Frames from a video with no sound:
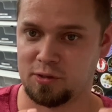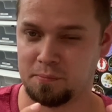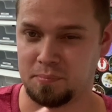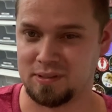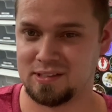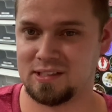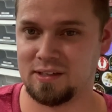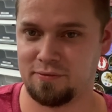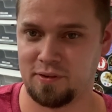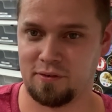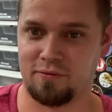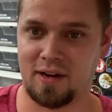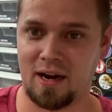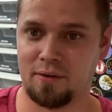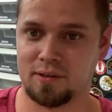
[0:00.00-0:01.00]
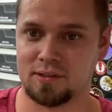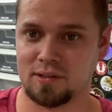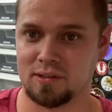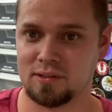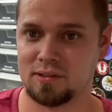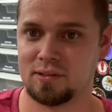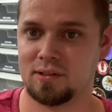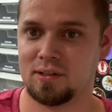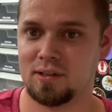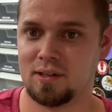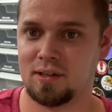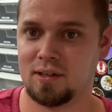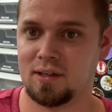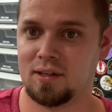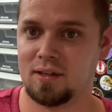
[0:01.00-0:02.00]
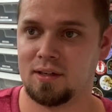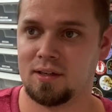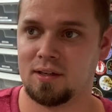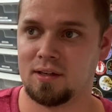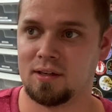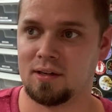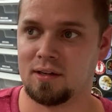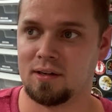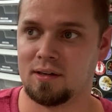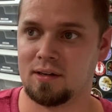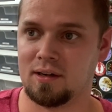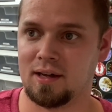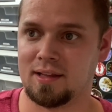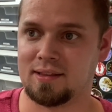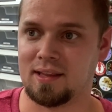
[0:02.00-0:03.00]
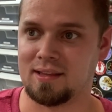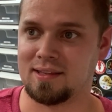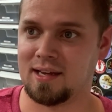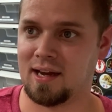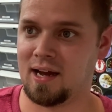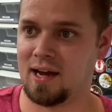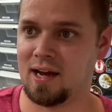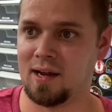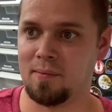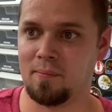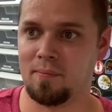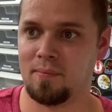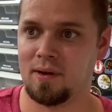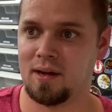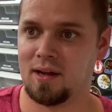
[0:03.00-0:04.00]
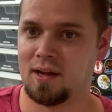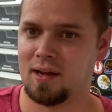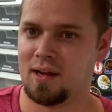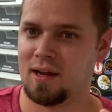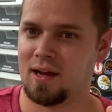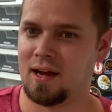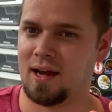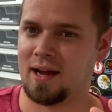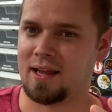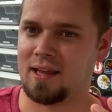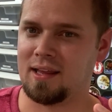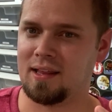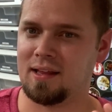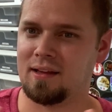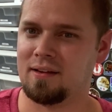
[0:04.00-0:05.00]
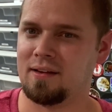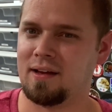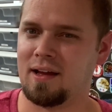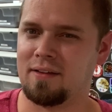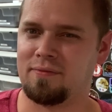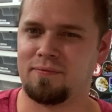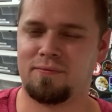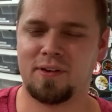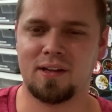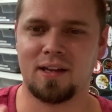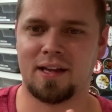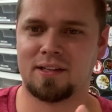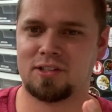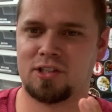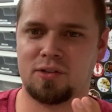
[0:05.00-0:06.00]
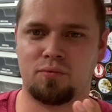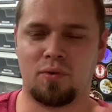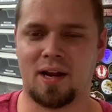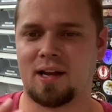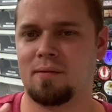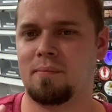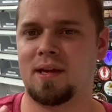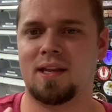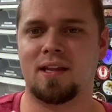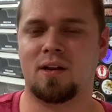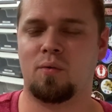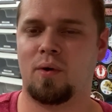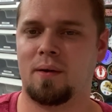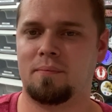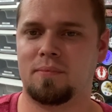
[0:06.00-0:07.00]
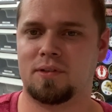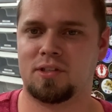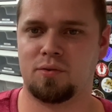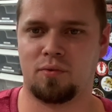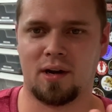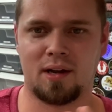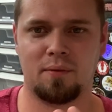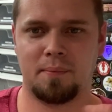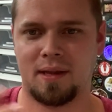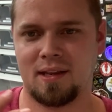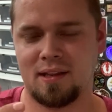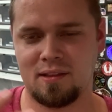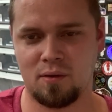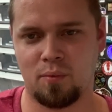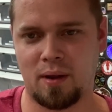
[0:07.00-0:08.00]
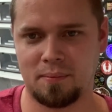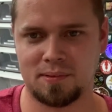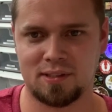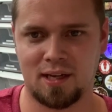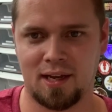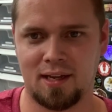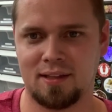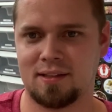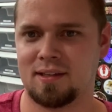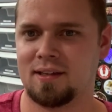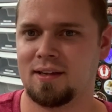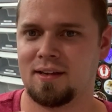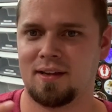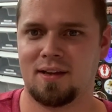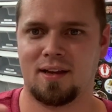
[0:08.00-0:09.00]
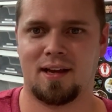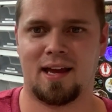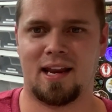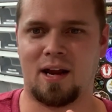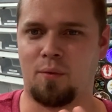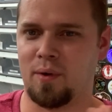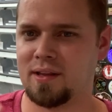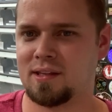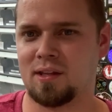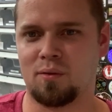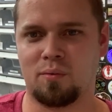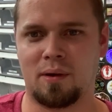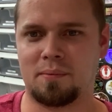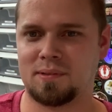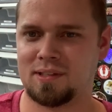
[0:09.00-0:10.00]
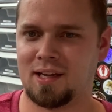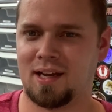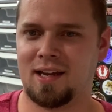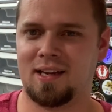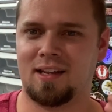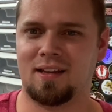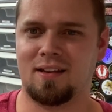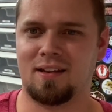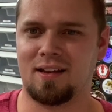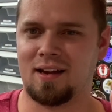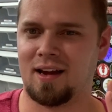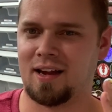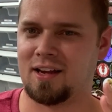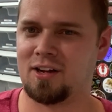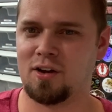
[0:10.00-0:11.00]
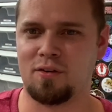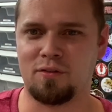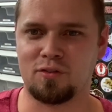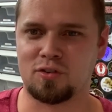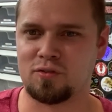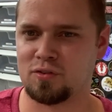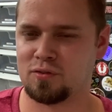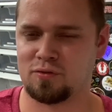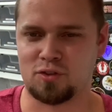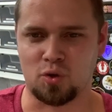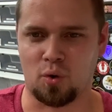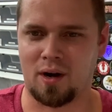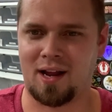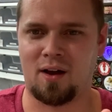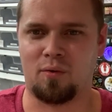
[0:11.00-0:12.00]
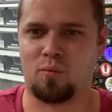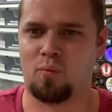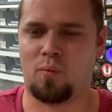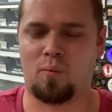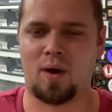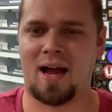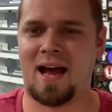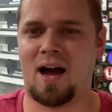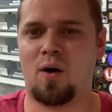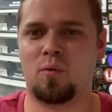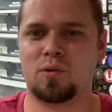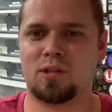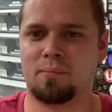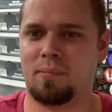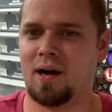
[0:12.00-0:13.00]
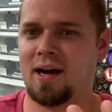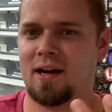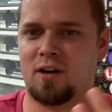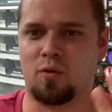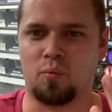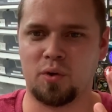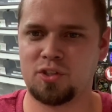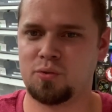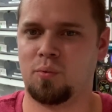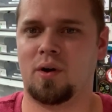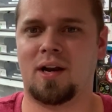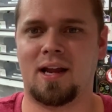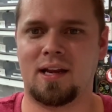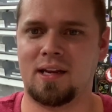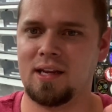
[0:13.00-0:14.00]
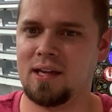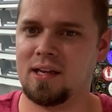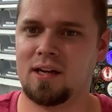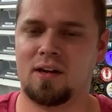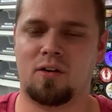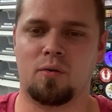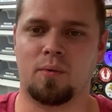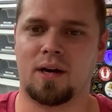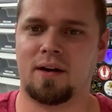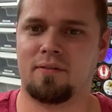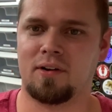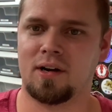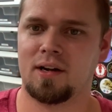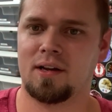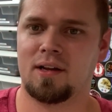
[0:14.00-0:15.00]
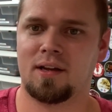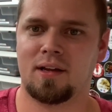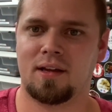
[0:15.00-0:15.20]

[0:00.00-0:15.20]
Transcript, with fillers: specific viruses. Uh, at the time, I, I, feel like she recommended a web. She recommended the website, and I went to the website, and couldn't sort out how to buy it or which one I needed or whatever.